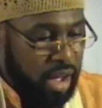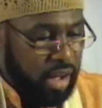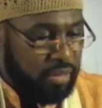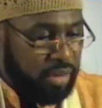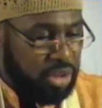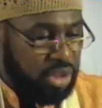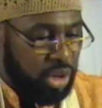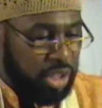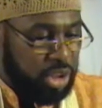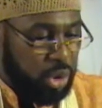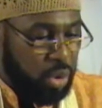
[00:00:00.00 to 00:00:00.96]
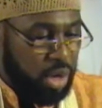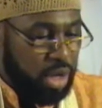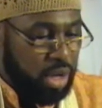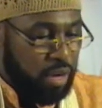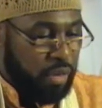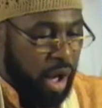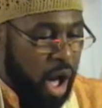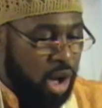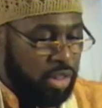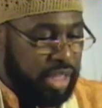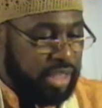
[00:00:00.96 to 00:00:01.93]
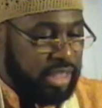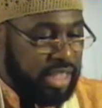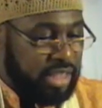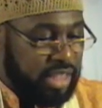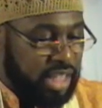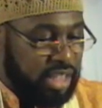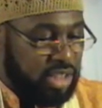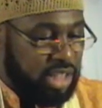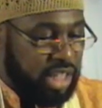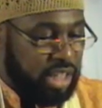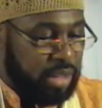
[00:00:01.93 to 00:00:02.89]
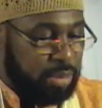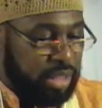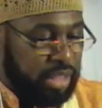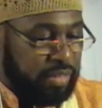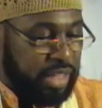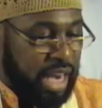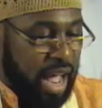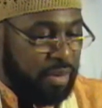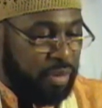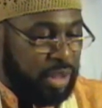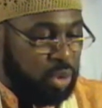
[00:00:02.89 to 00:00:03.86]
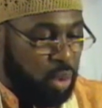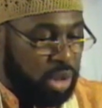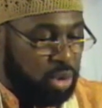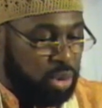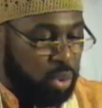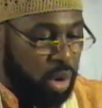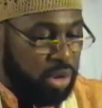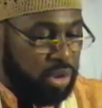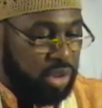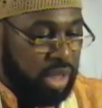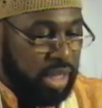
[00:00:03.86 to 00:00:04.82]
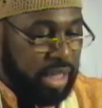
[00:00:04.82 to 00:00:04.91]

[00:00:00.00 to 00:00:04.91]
Verse 32. For all this they sinned still and believed not for his wondrous works.